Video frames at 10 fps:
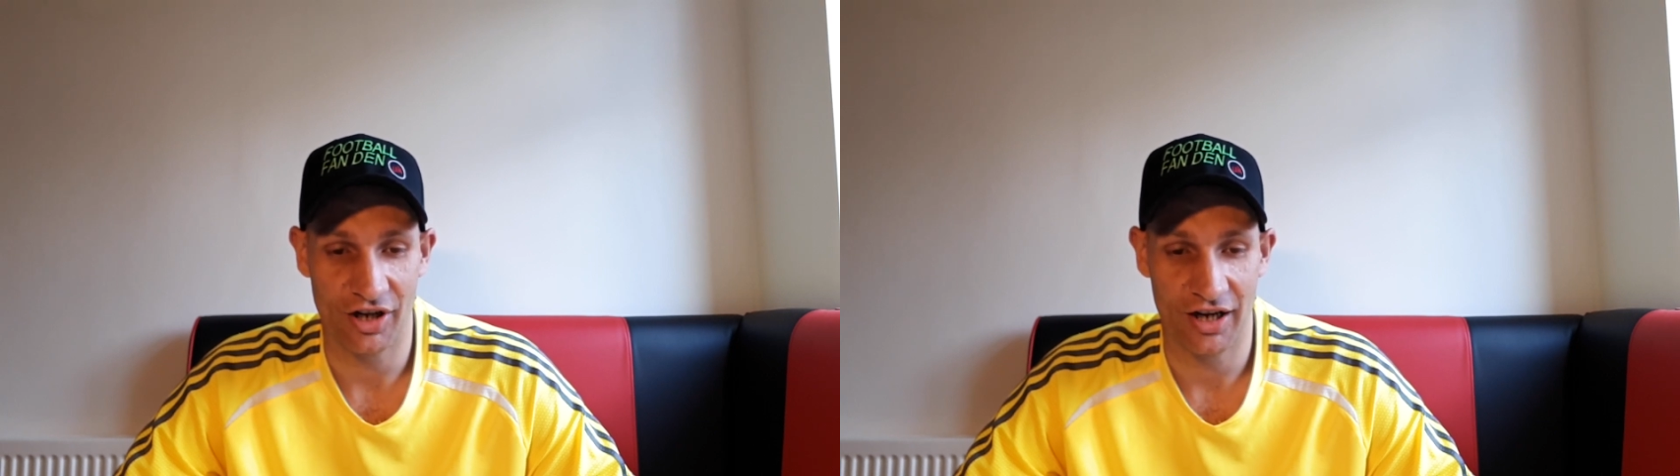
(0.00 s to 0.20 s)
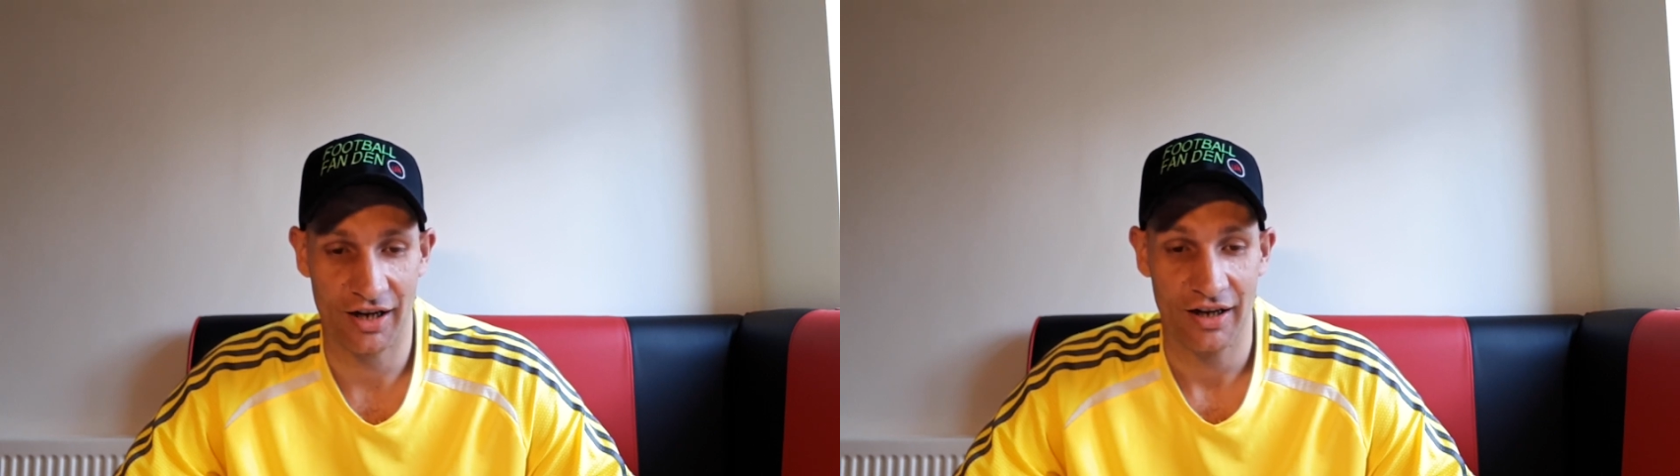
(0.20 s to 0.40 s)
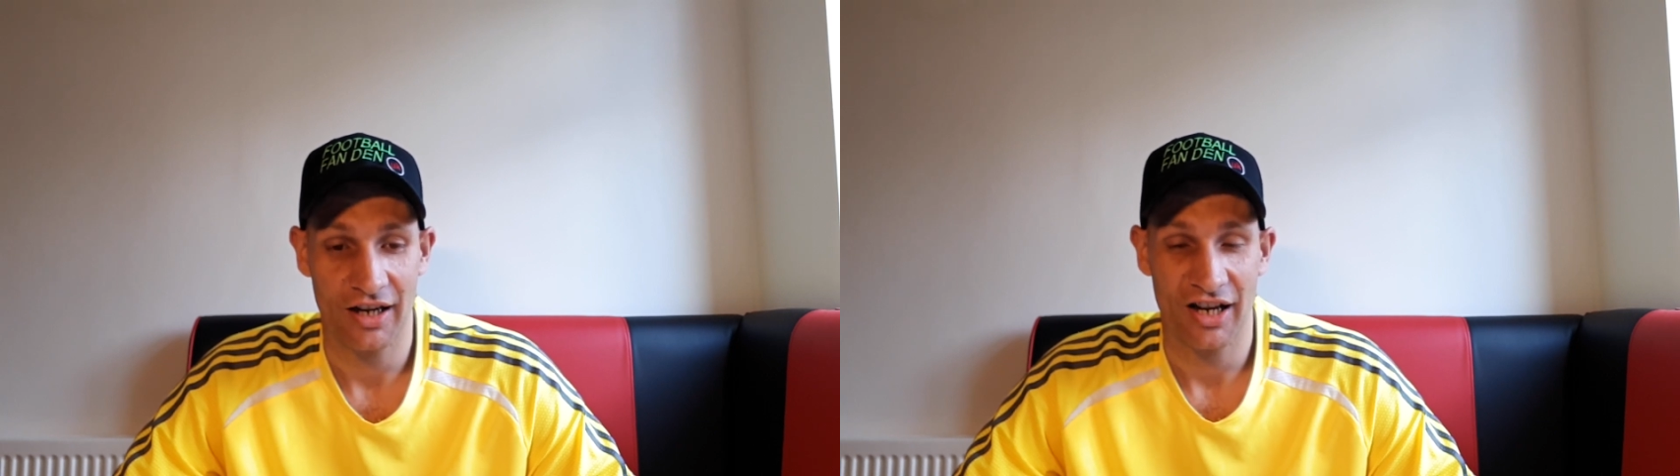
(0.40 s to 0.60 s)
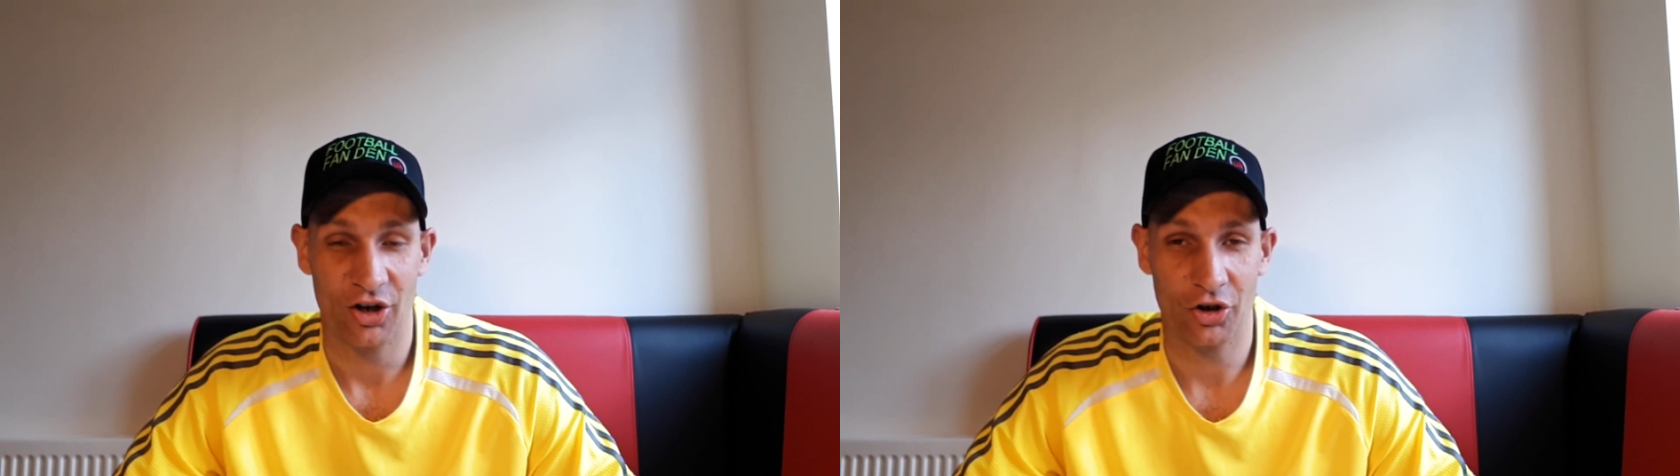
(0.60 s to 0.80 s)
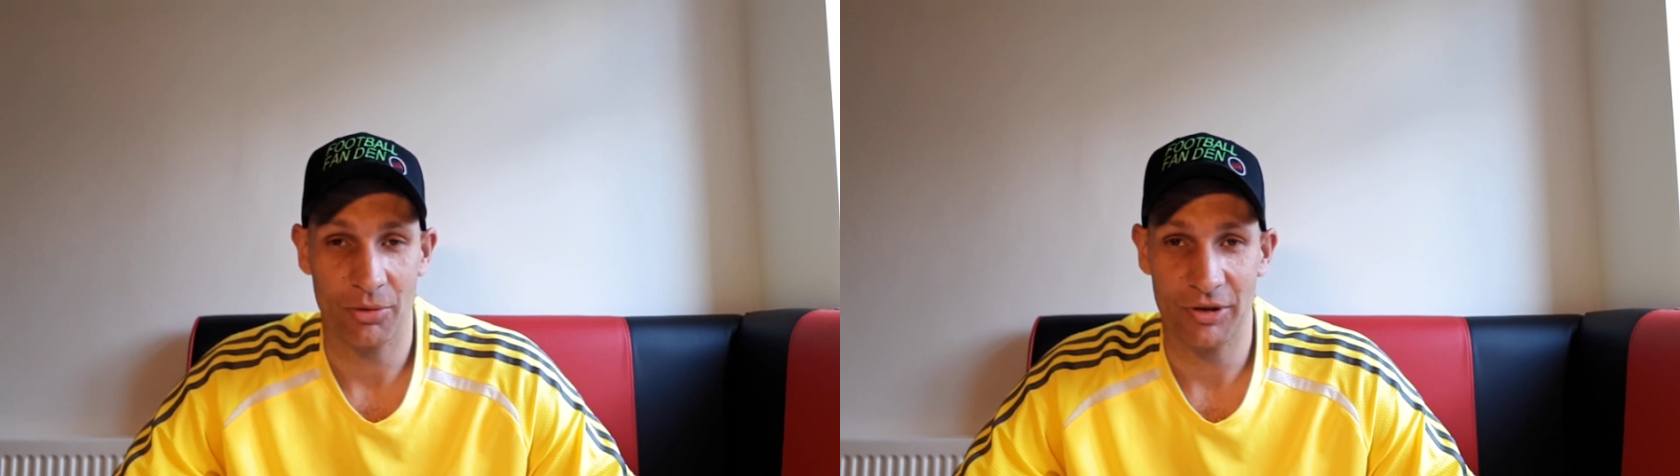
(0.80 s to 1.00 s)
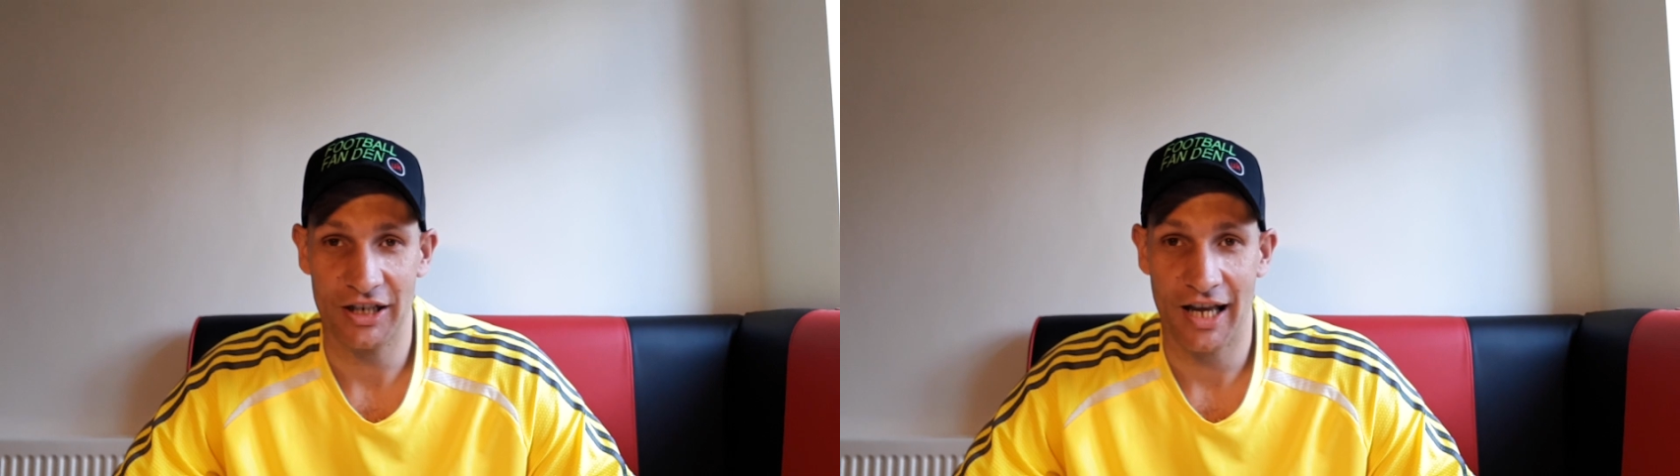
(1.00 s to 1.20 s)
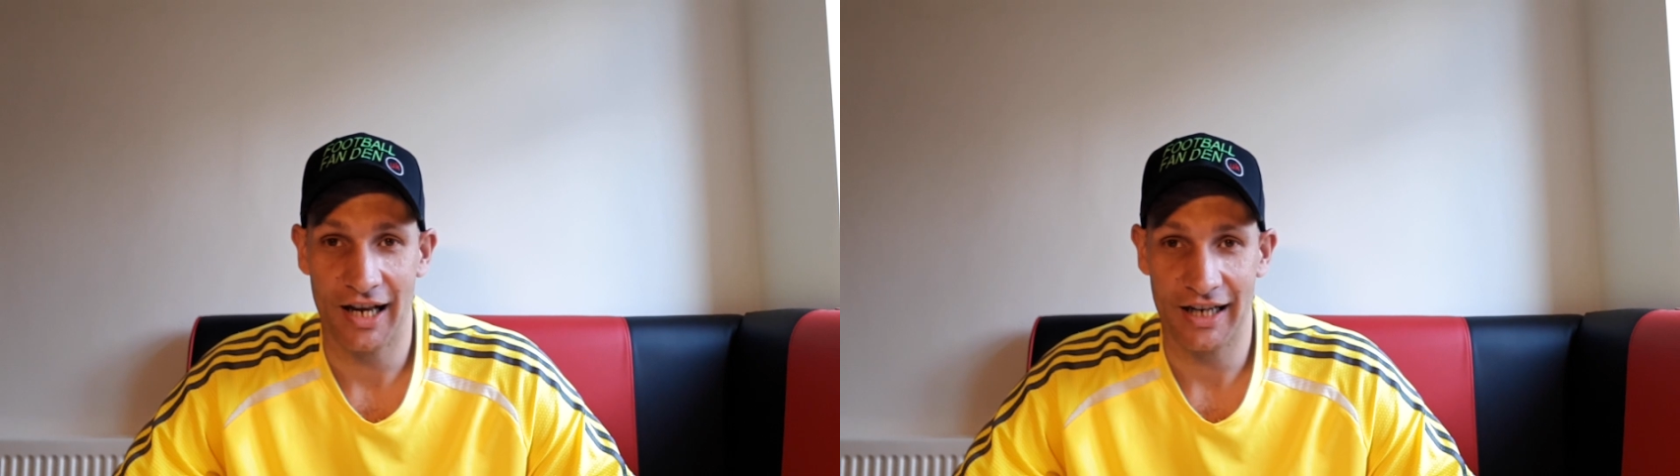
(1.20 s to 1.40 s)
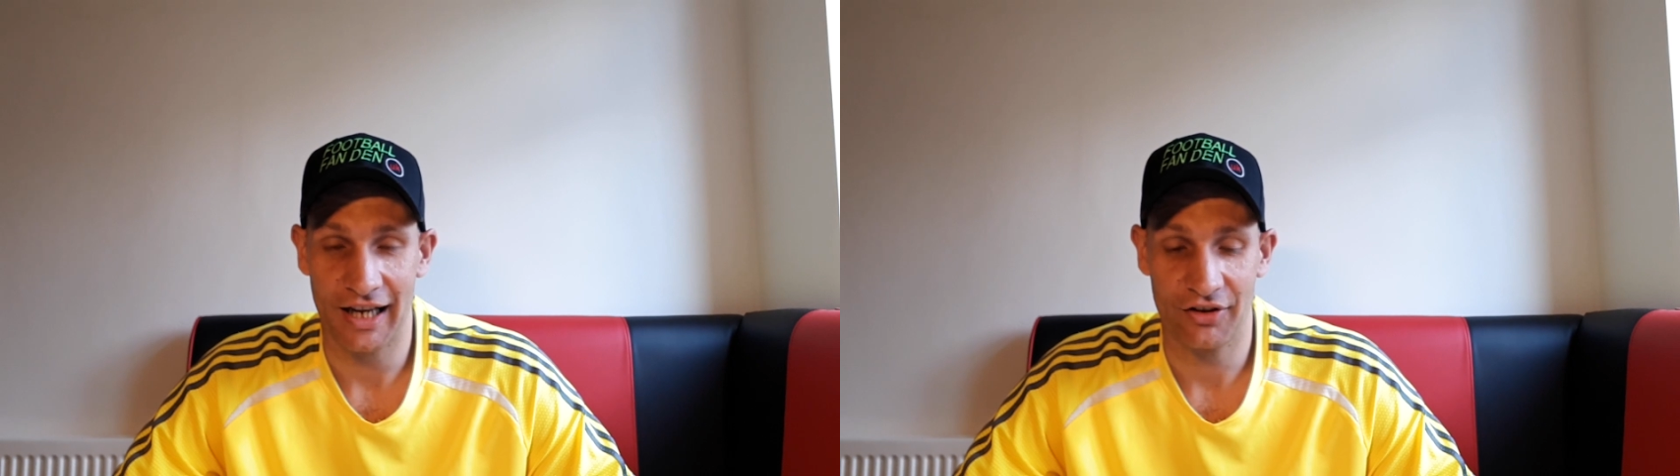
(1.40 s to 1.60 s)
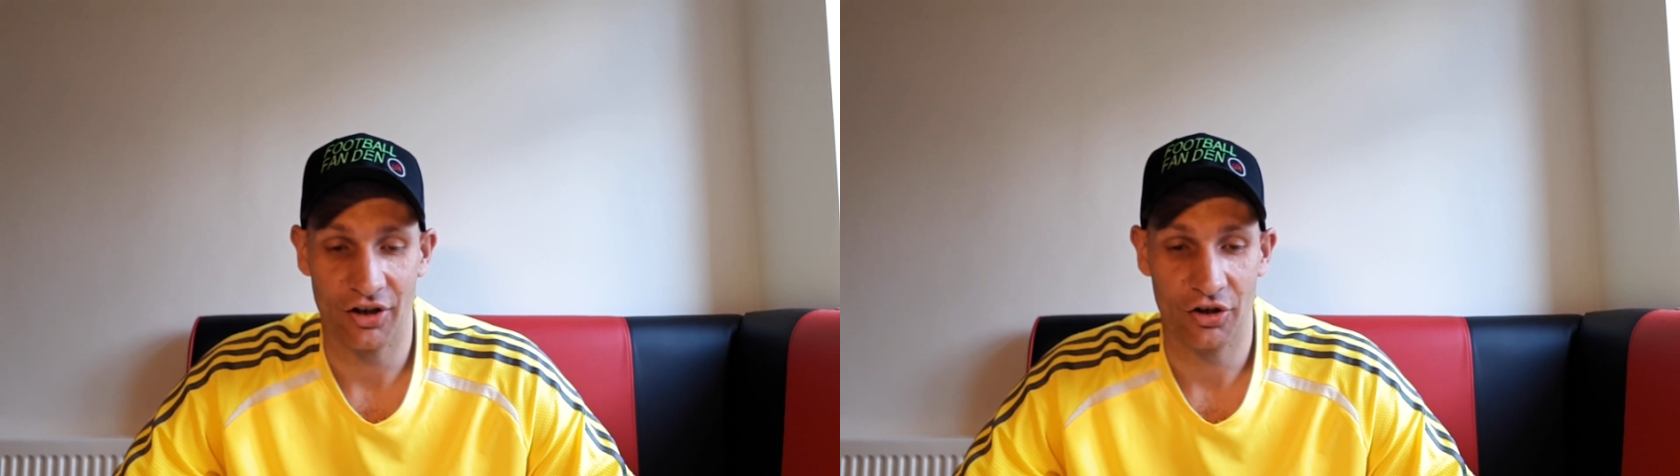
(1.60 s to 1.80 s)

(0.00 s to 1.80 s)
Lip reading: going to be yet again